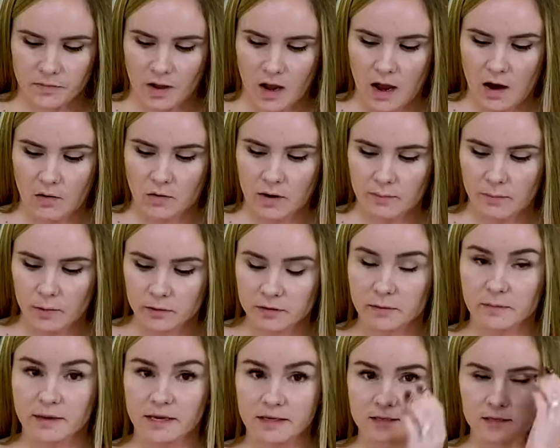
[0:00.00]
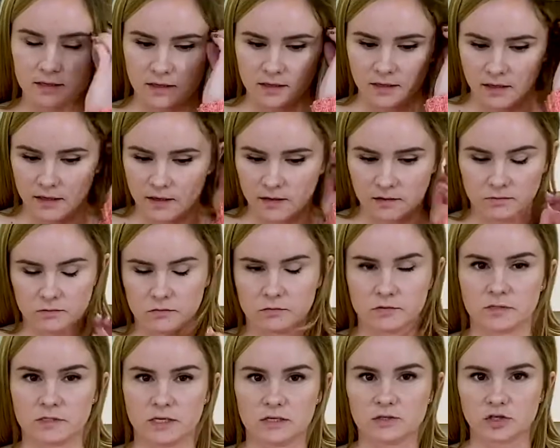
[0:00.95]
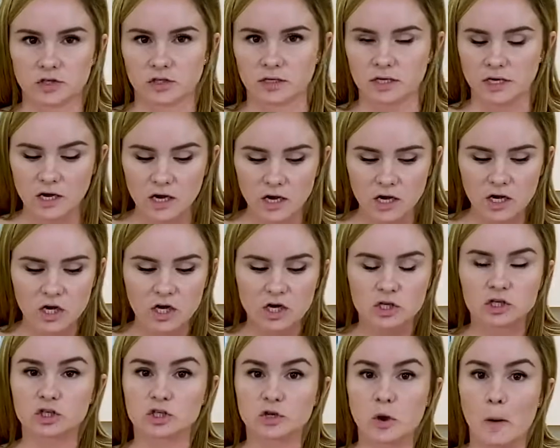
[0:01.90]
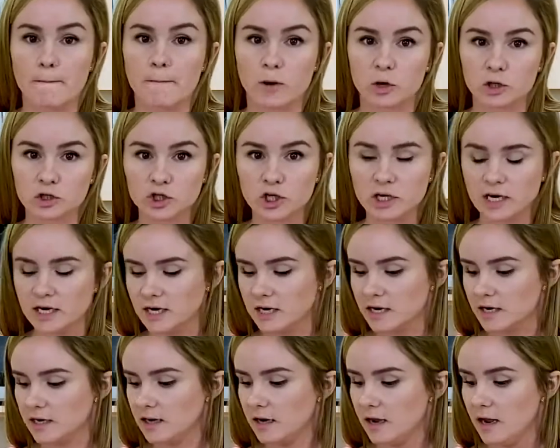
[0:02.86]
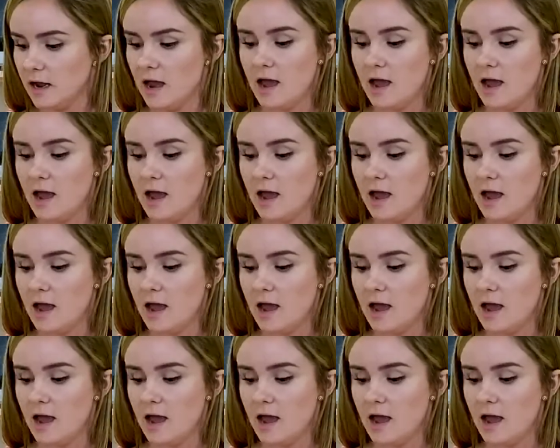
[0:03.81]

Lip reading: how I put them into the cake. You're essentially just pushing it in.